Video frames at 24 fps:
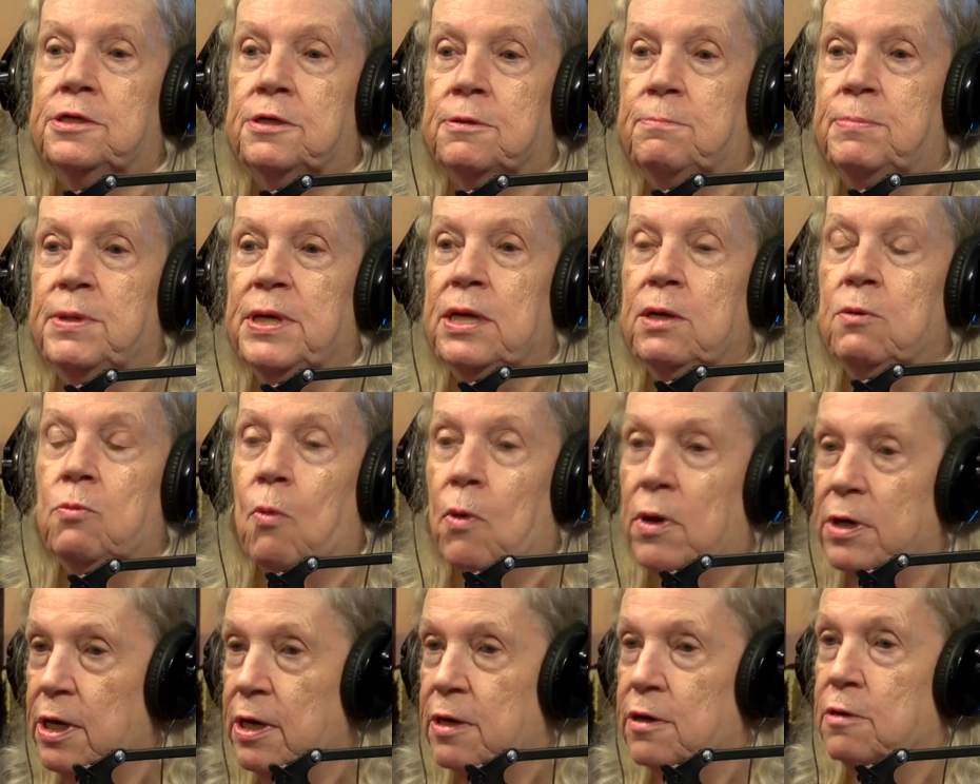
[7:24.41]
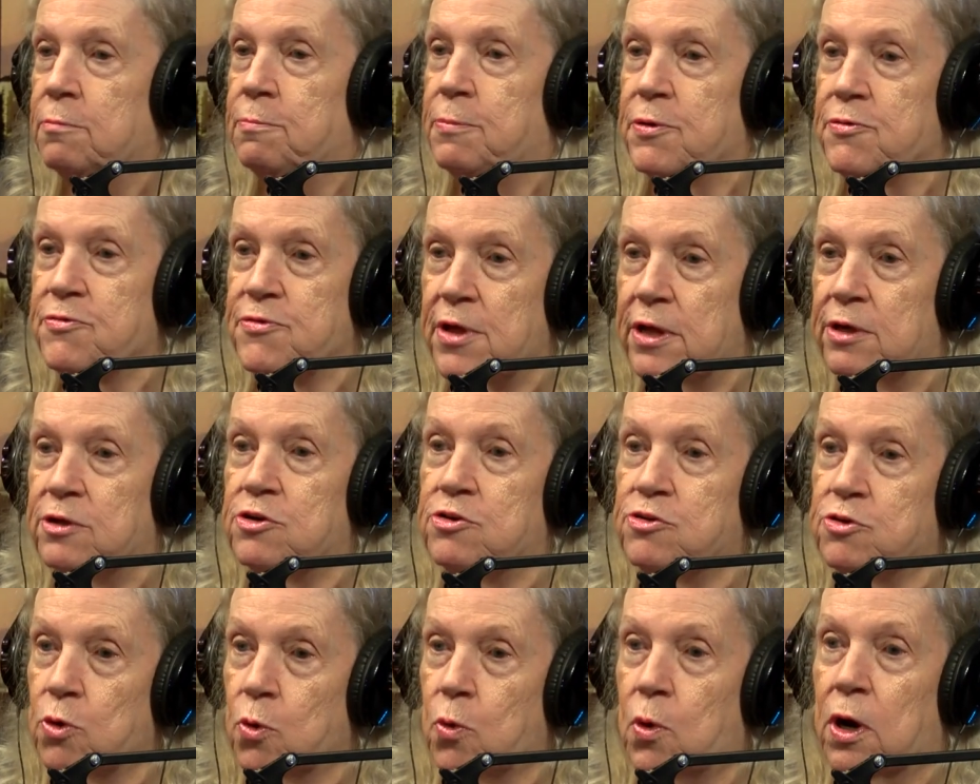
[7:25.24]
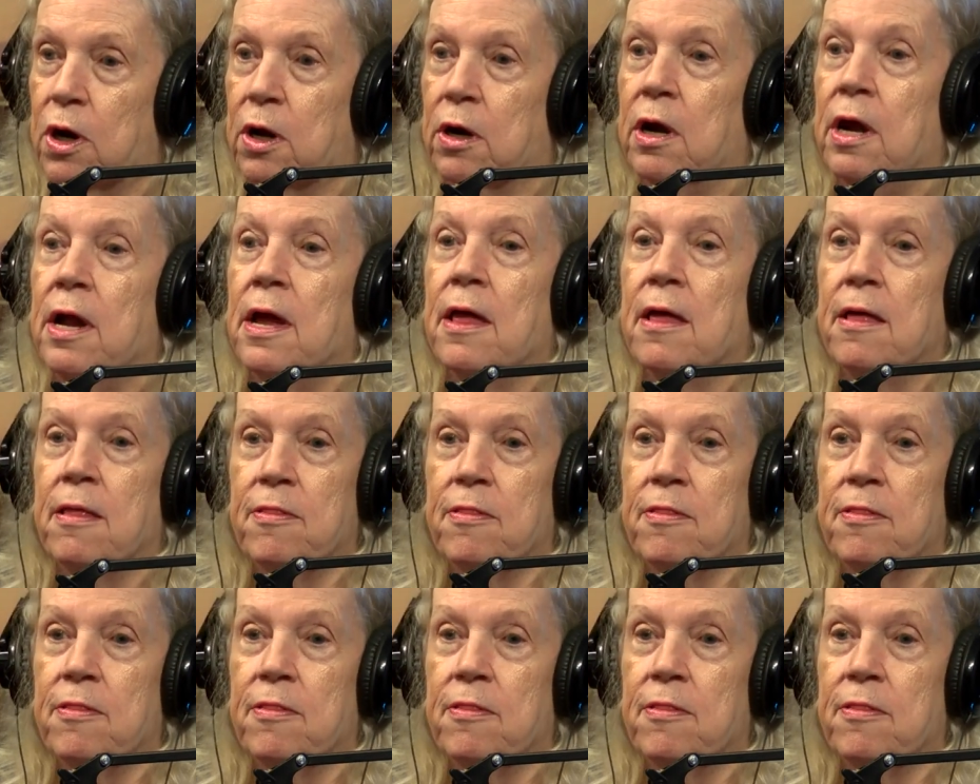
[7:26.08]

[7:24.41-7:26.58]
to be 100% sure